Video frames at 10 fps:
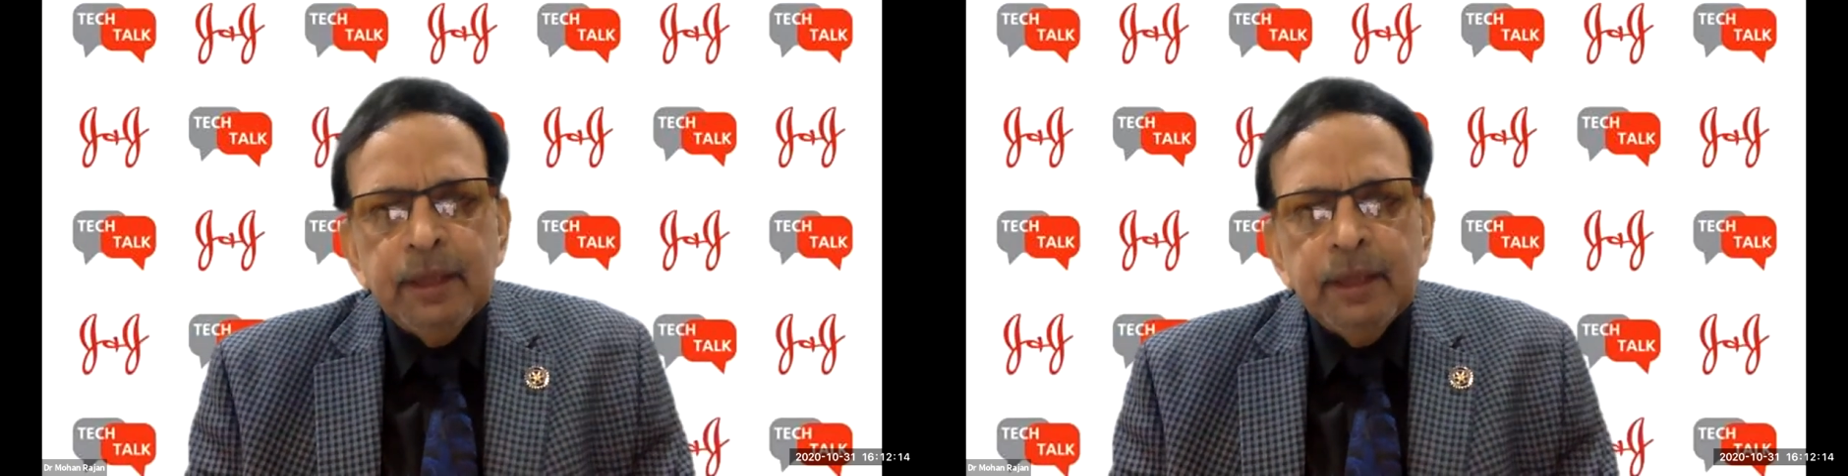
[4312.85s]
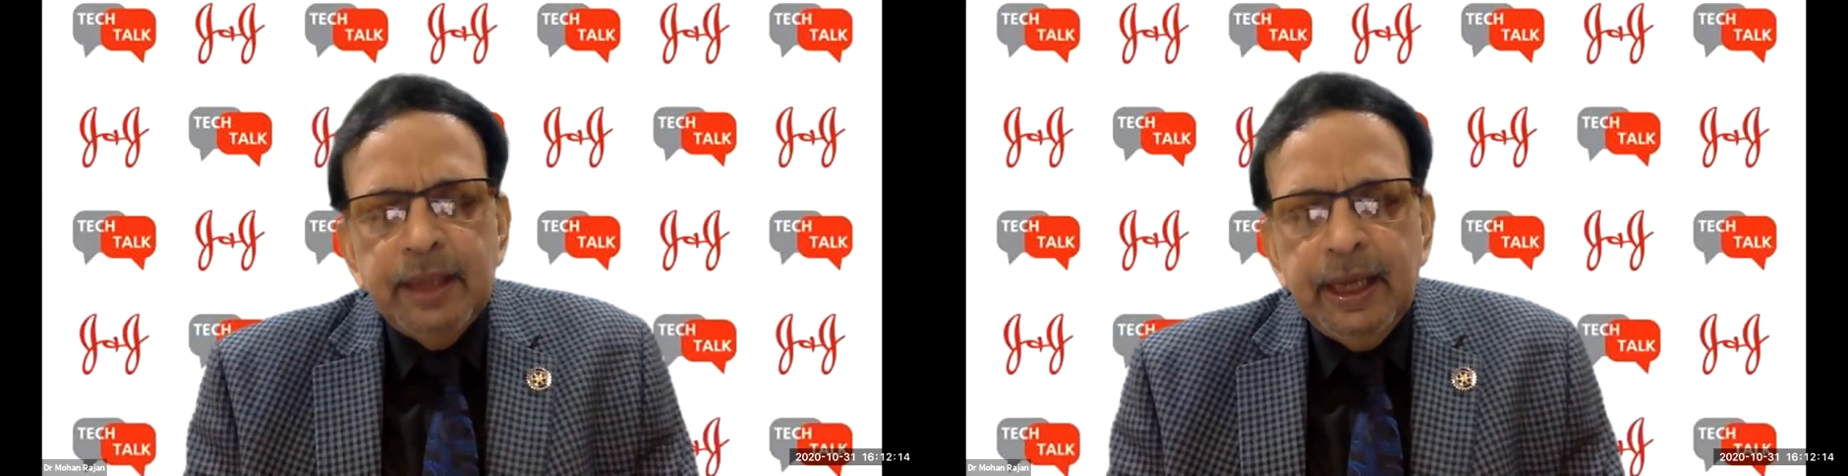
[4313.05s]

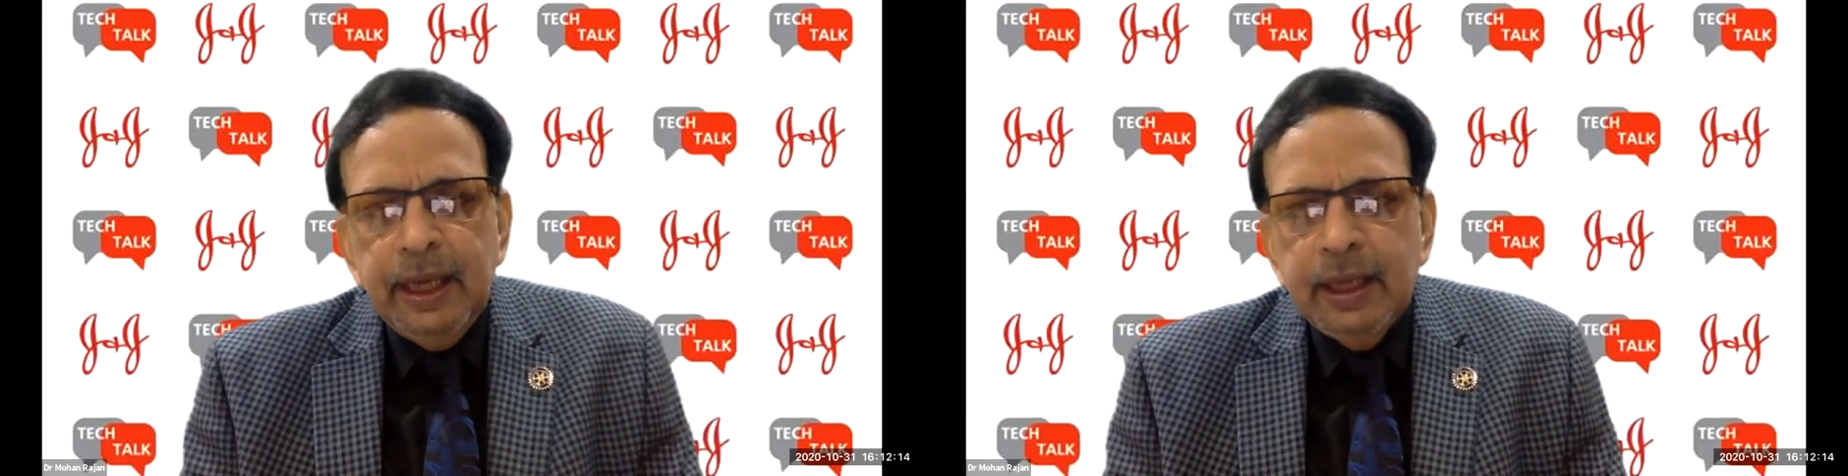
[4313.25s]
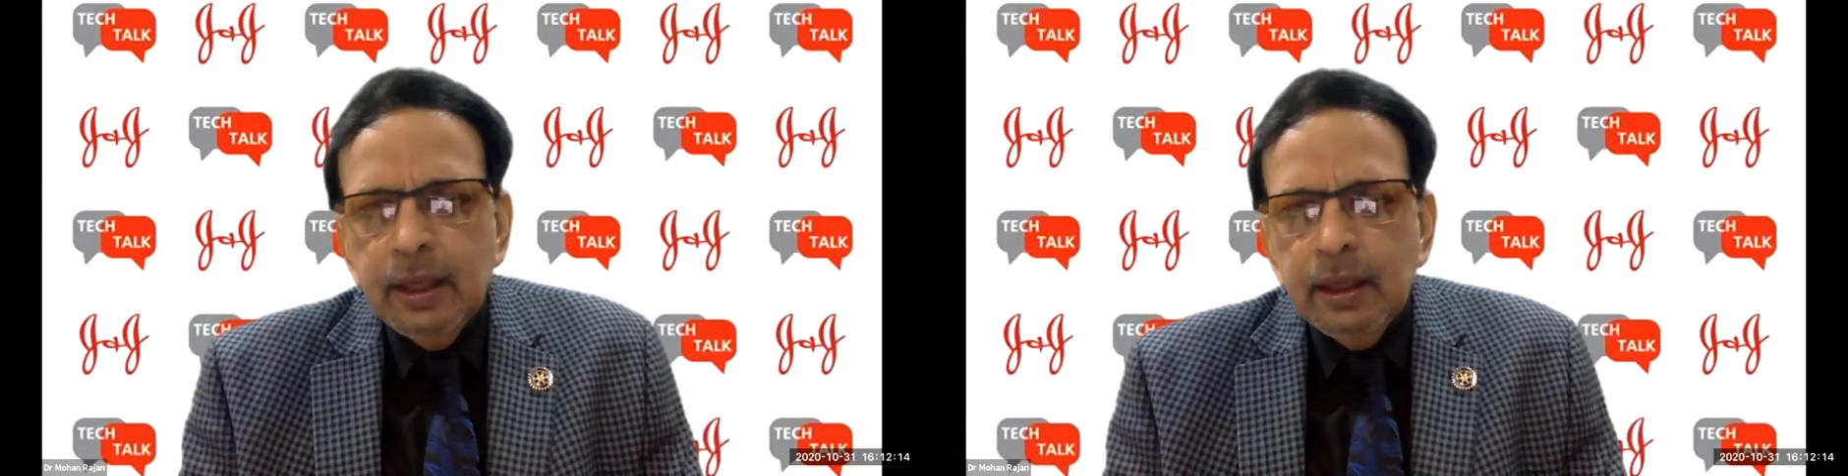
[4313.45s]

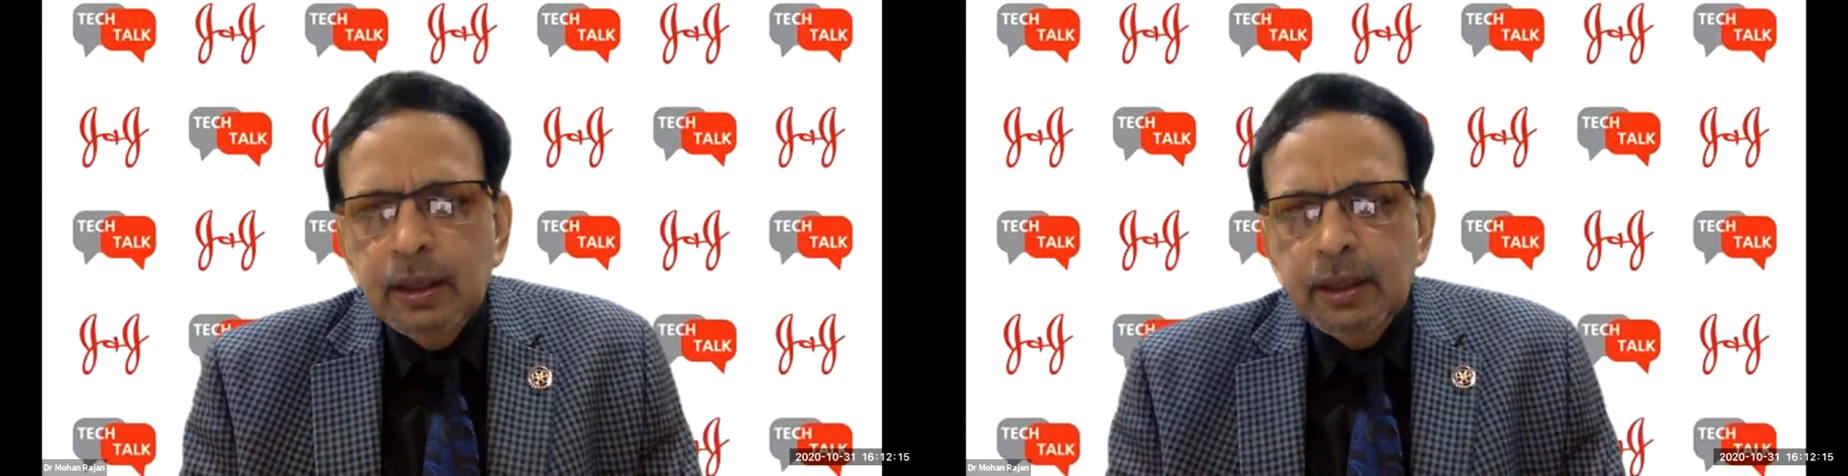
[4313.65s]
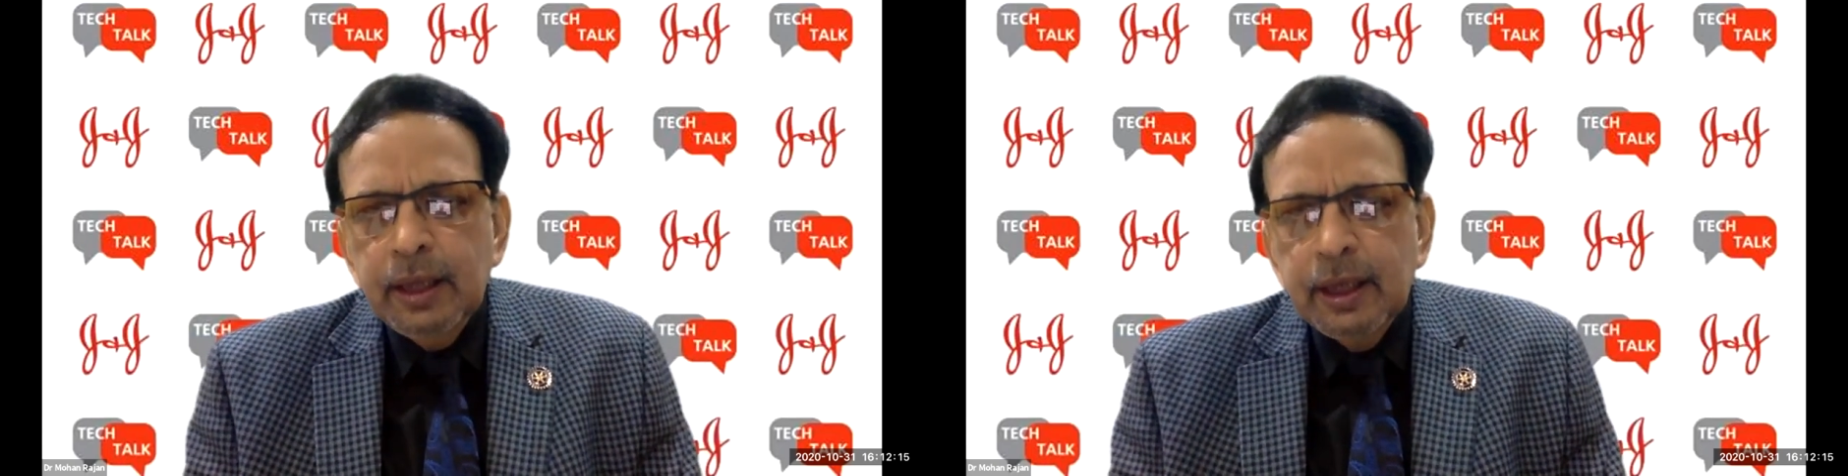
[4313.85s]
the the